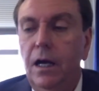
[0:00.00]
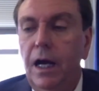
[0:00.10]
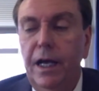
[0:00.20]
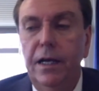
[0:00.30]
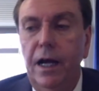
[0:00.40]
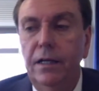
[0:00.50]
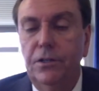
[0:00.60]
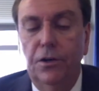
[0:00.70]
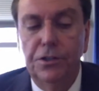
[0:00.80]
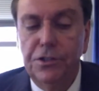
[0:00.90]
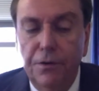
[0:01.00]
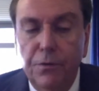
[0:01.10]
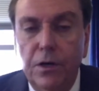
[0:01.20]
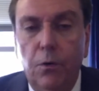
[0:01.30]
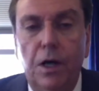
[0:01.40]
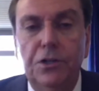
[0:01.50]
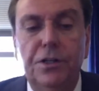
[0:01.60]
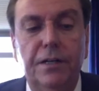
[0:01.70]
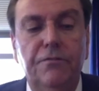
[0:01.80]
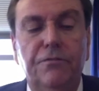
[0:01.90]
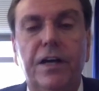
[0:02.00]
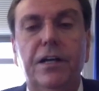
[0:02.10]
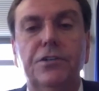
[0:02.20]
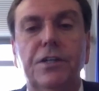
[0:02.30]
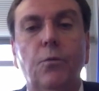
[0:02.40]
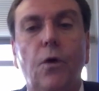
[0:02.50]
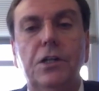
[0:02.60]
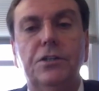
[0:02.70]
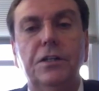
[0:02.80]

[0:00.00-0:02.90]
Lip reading: Again, I encourage everyone, go watch Hidden Figures and watch